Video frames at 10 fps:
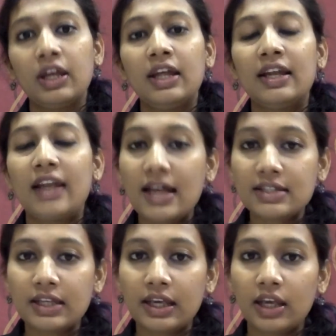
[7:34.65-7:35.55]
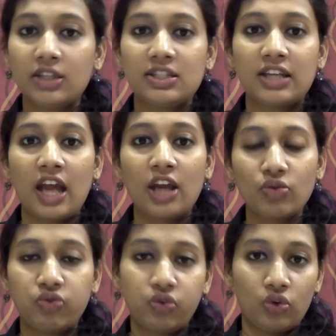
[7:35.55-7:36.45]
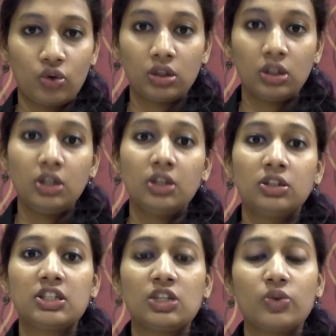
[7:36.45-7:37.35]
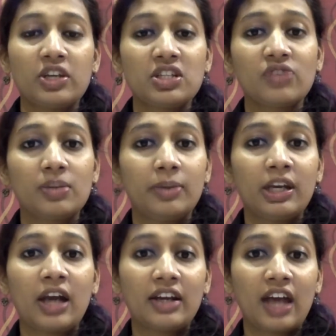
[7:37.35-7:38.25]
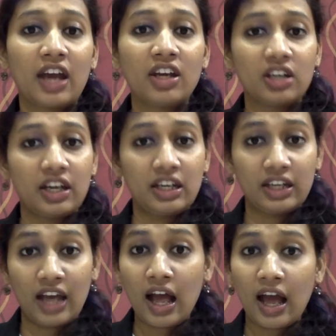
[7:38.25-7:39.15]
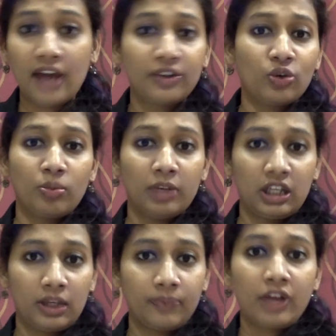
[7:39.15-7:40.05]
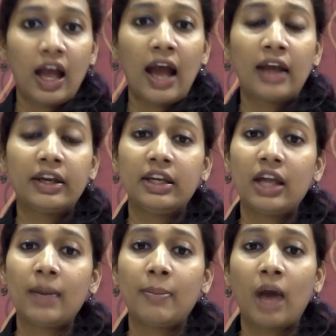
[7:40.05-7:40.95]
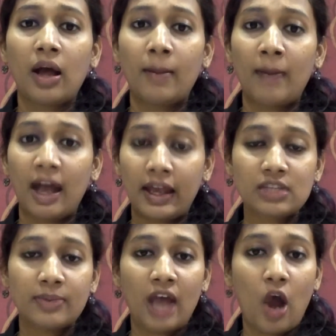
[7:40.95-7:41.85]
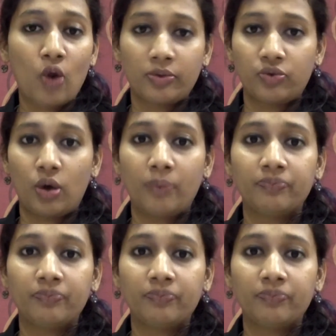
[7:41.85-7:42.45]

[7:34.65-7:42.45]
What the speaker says: Lastly, in scenario 4, the situation will be contained in India and globally, and Indian markets may outperform.